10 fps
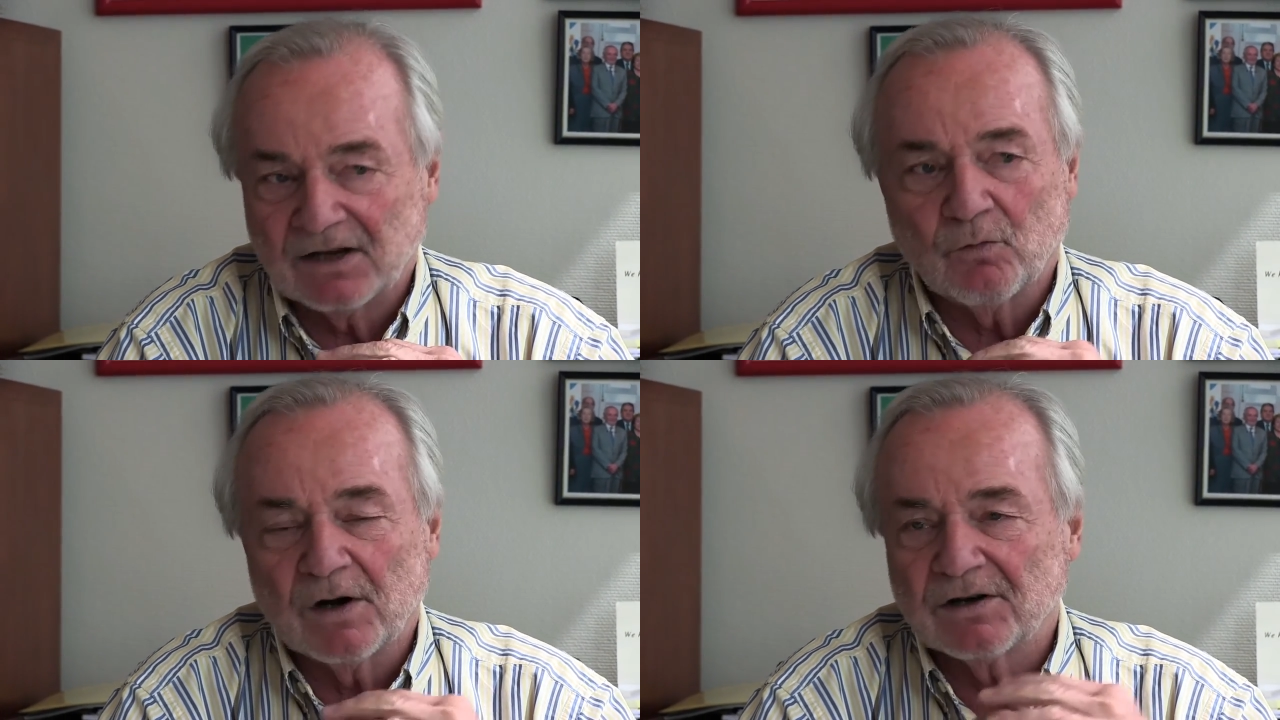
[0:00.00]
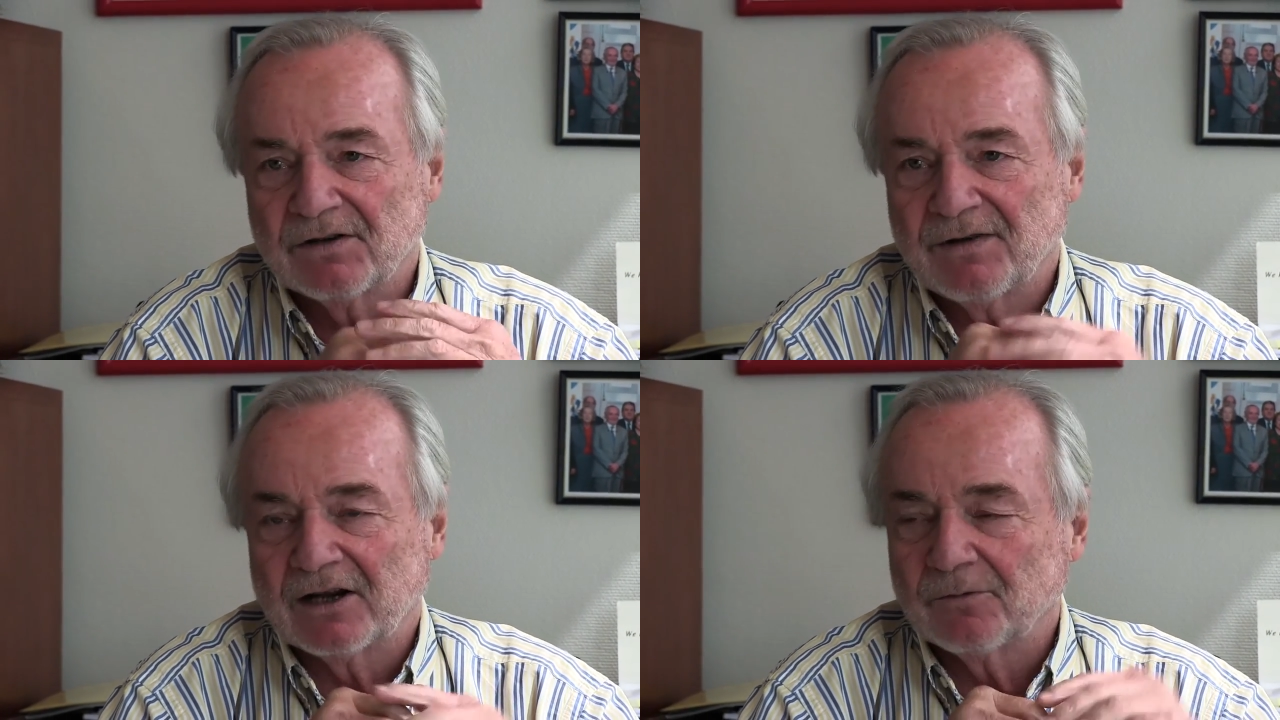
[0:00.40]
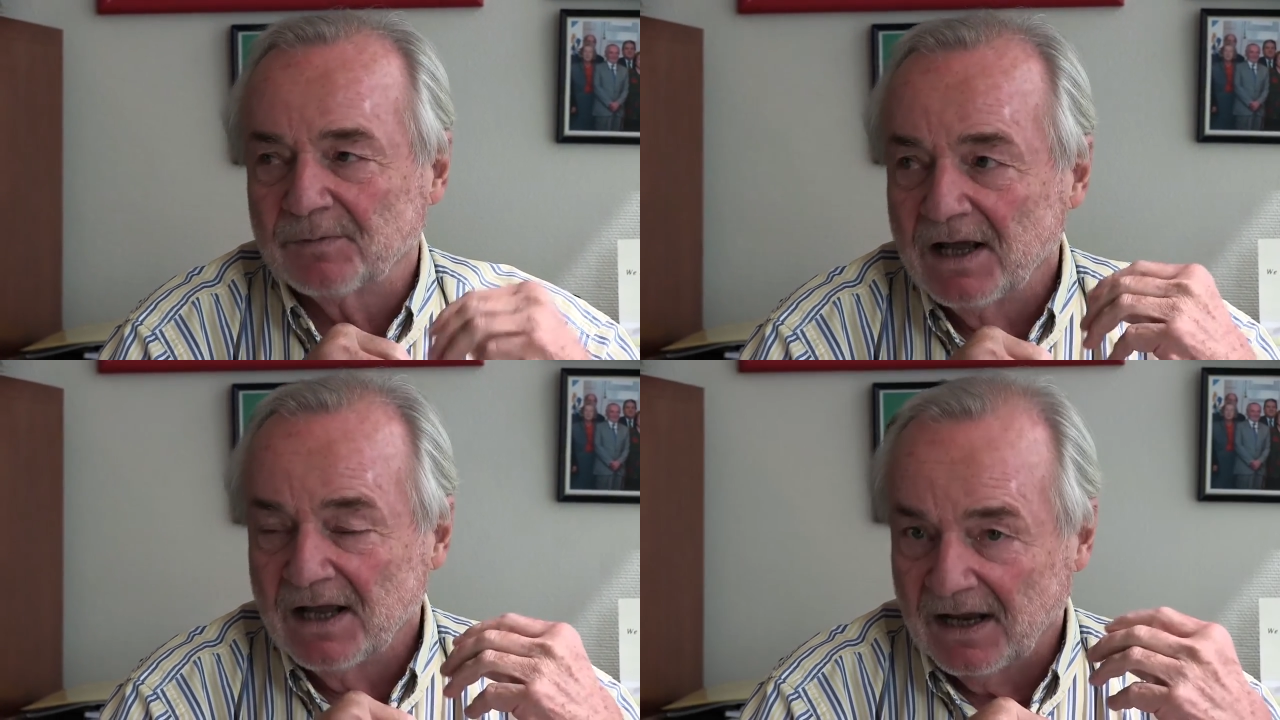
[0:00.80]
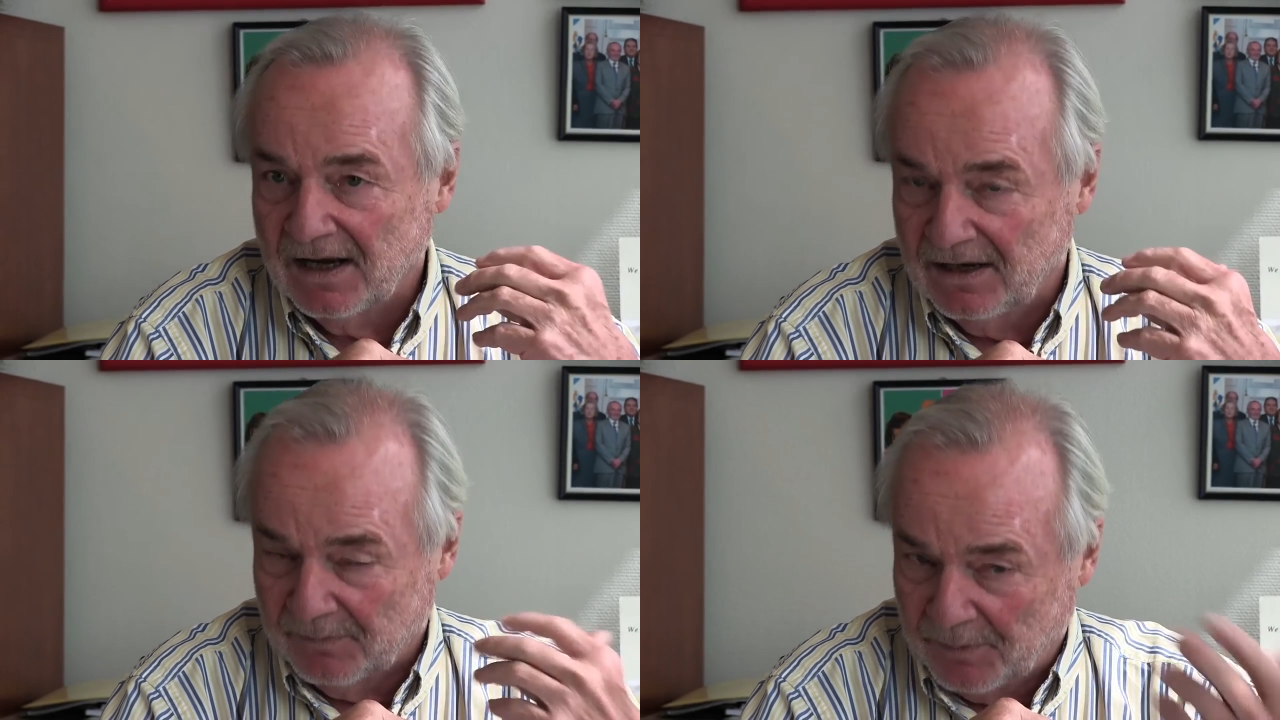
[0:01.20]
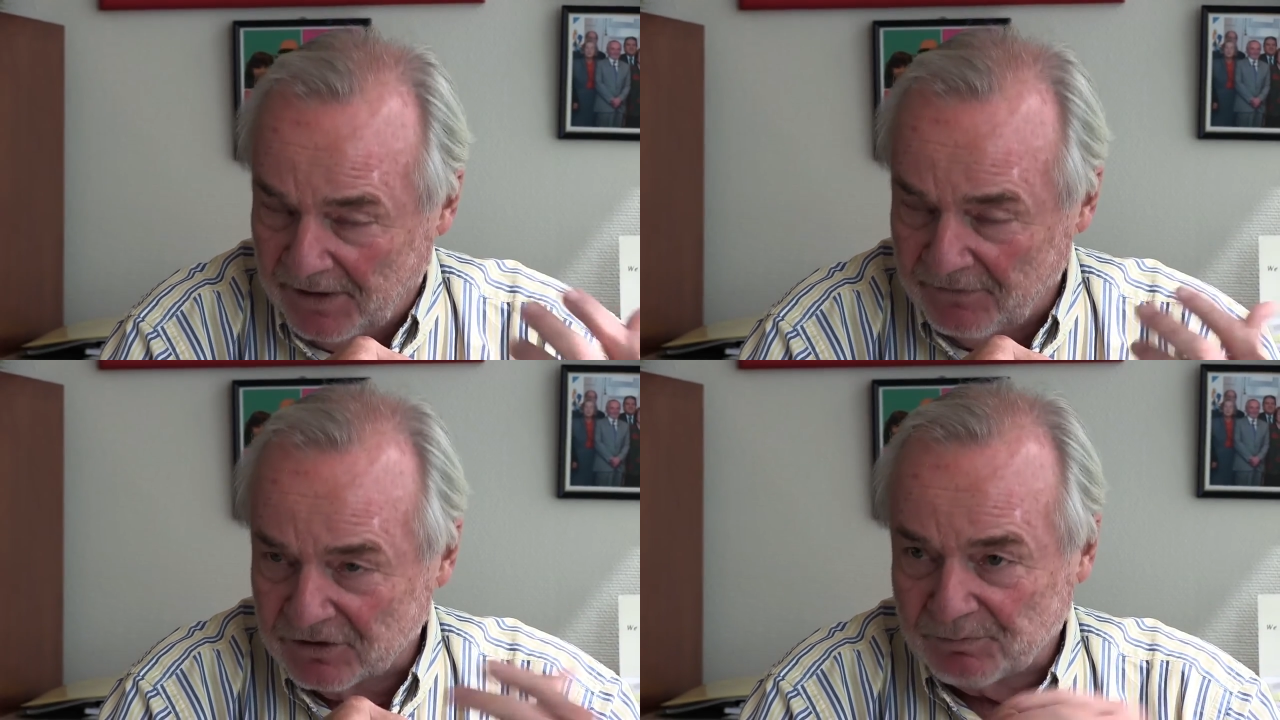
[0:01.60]
that were developed in a
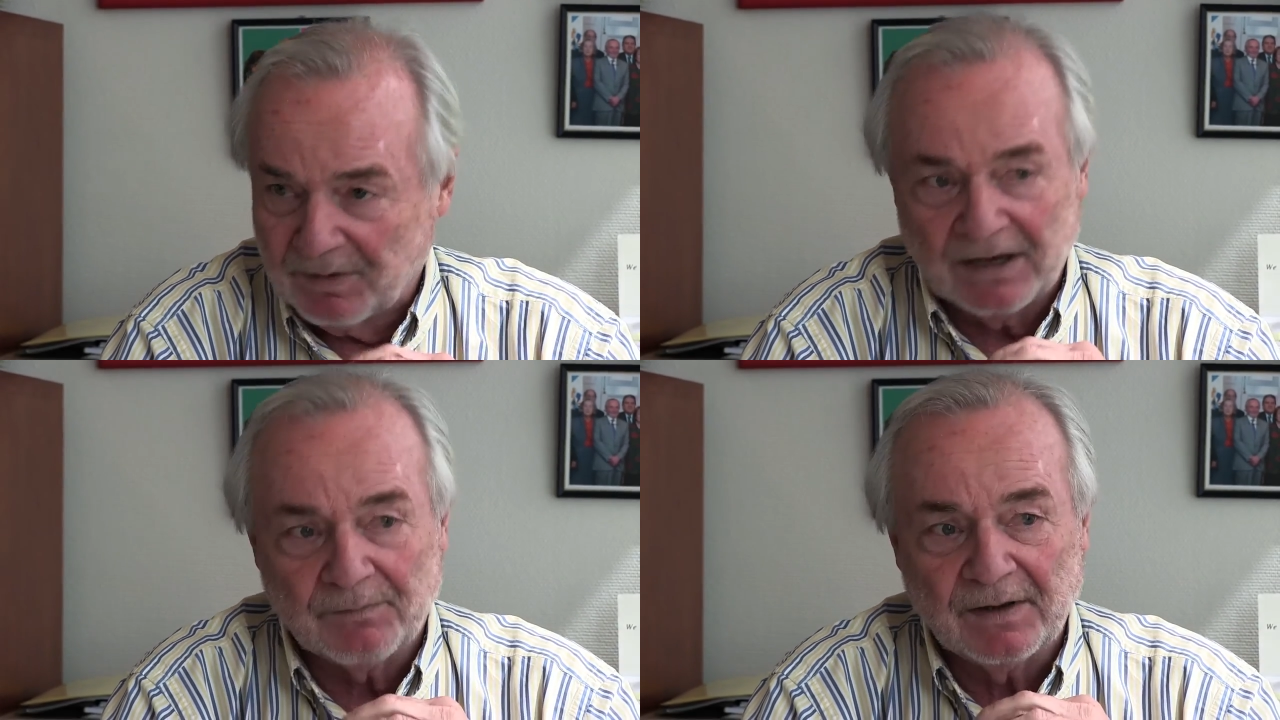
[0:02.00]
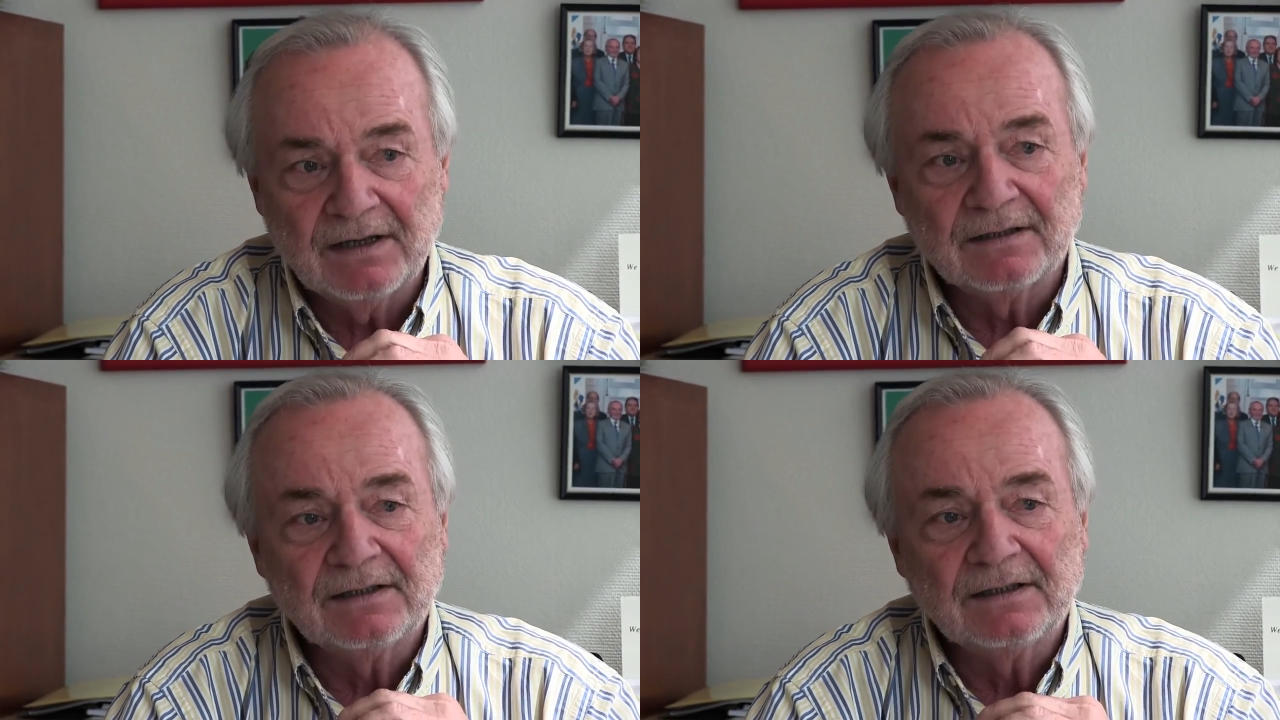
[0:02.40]
previous paper